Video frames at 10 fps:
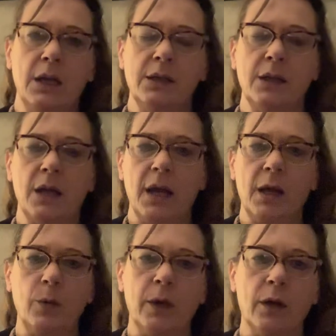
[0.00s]

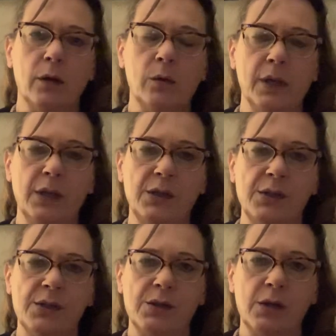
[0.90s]
Today, we are going to
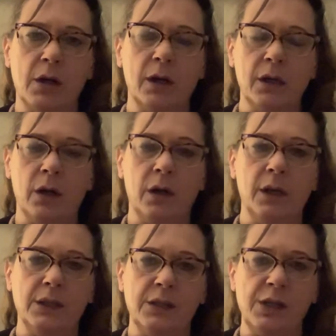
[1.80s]
start
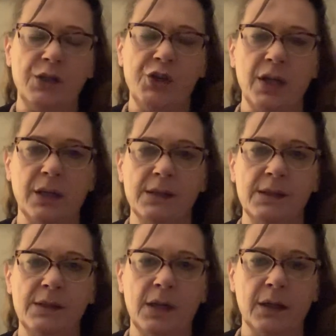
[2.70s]
on teaching
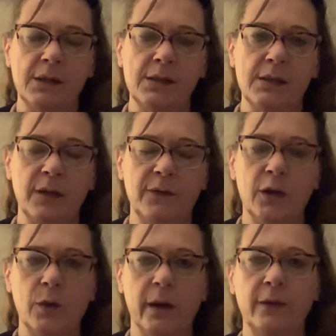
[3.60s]
6 of the
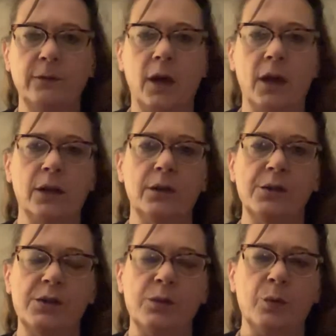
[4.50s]

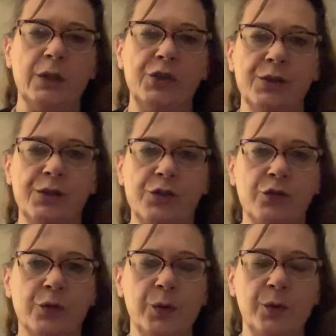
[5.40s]
grandfathers, which is
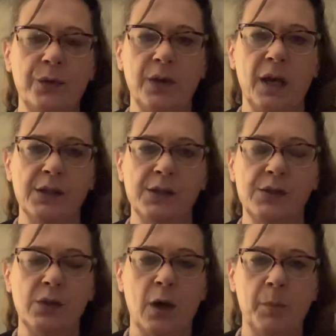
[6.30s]
truth as
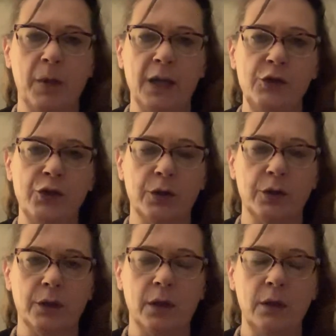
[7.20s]
taught by
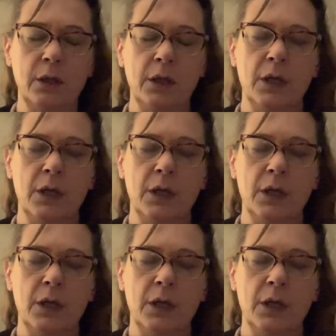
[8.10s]
Turtle.